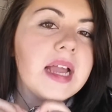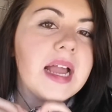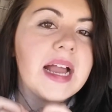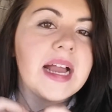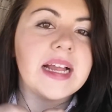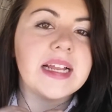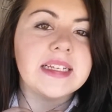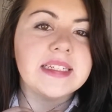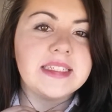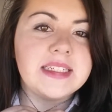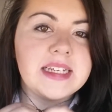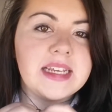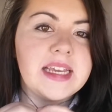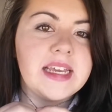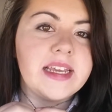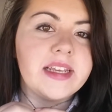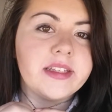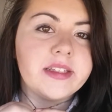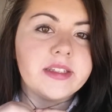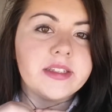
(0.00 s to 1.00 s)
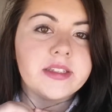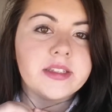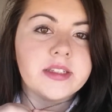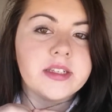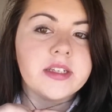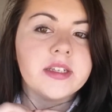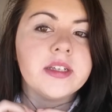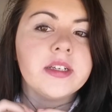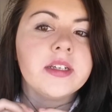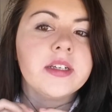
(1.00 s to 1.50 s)
And
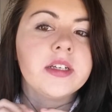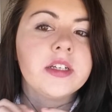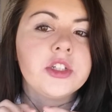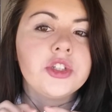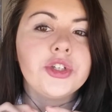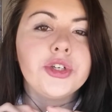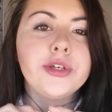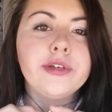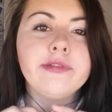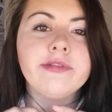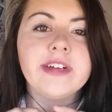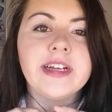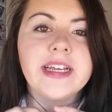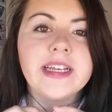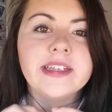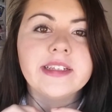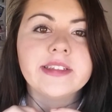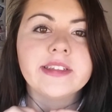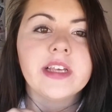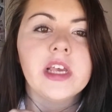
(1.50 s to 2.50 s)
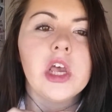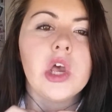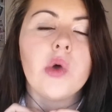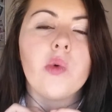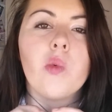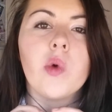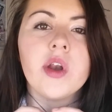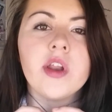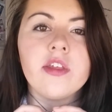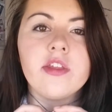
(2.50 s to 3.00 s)
it's two rings.
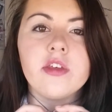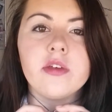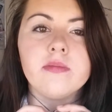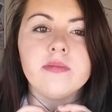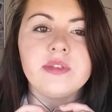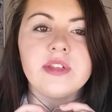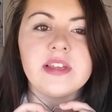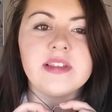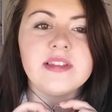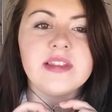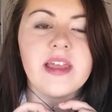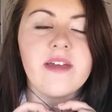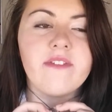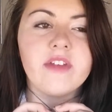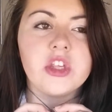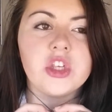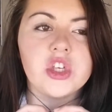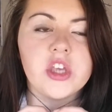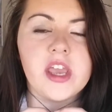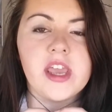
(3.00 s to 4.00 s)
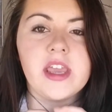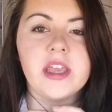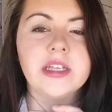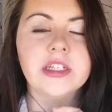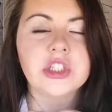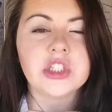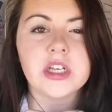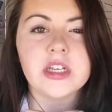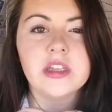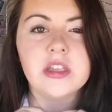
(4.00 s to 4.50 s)
One of them says never
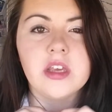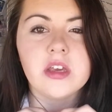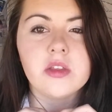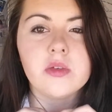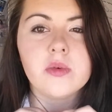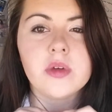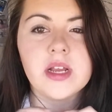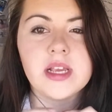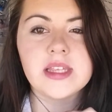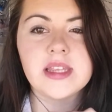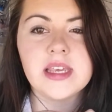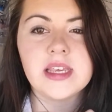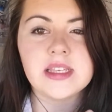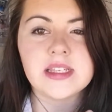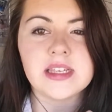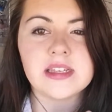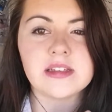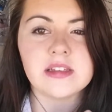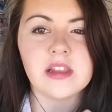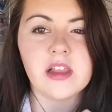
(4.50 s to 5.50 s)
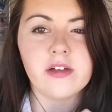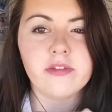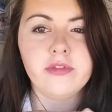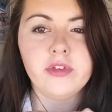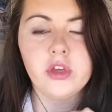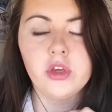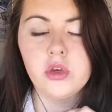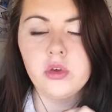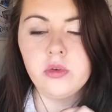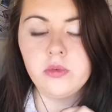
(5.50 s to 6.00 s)
change, and the other one I think says love
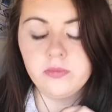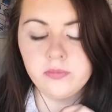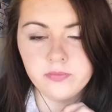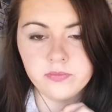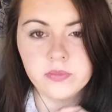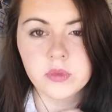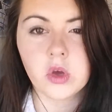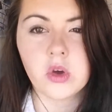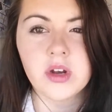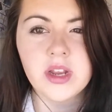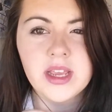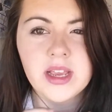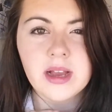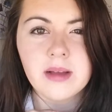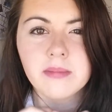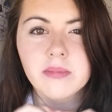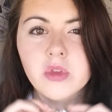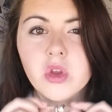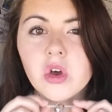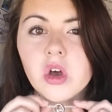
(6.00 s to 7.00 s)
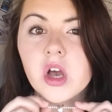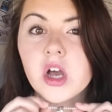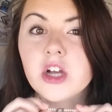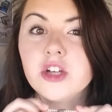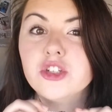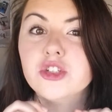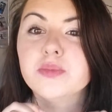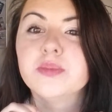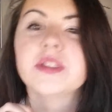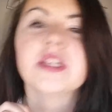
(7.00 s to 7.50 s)
you on it. I'm not
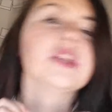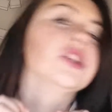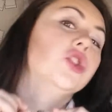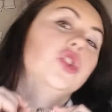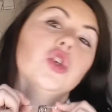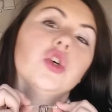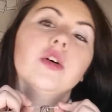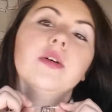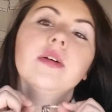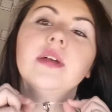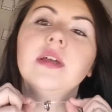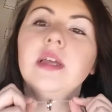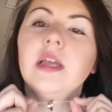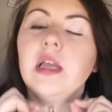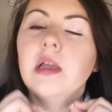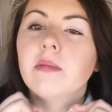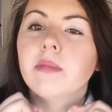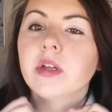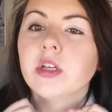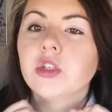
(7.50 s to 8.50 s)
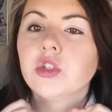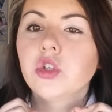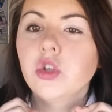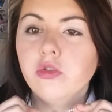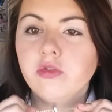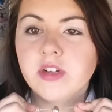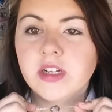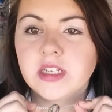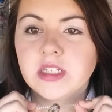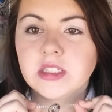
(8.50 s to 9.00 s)
100% sure, but it's
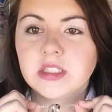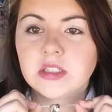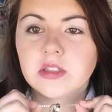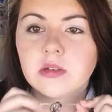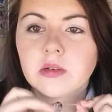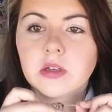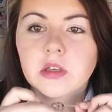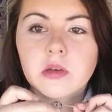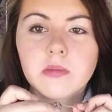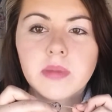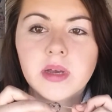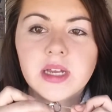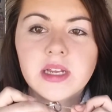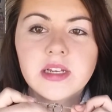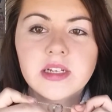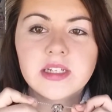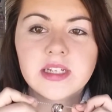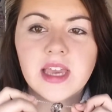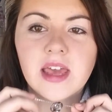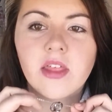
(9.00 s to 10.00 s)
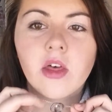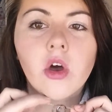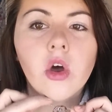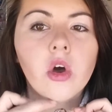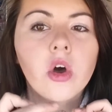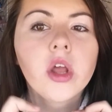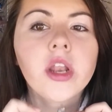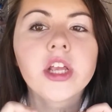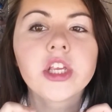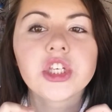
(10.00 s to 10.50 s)
two rings combined together
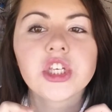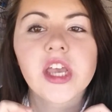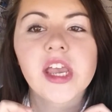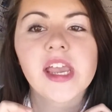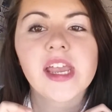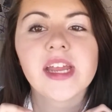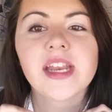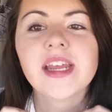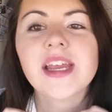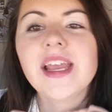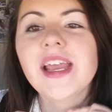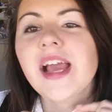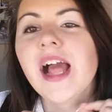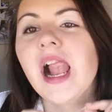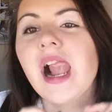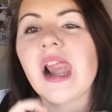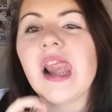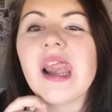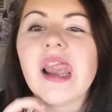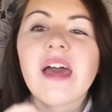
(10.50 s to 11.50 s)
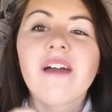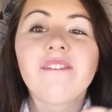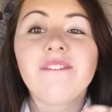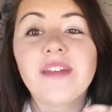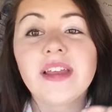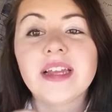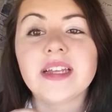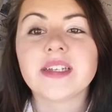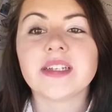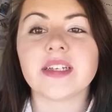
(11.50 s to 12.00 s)
on a chain. Love
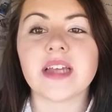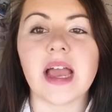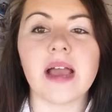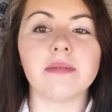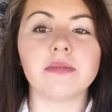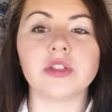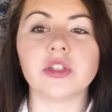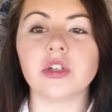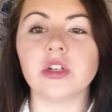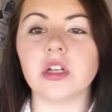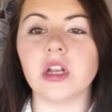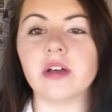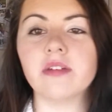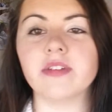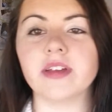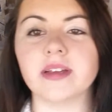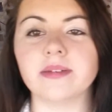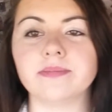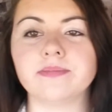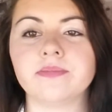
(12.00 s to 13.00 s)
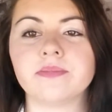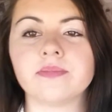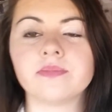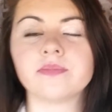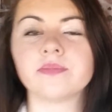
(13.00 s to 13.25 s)
it, absolutely love it.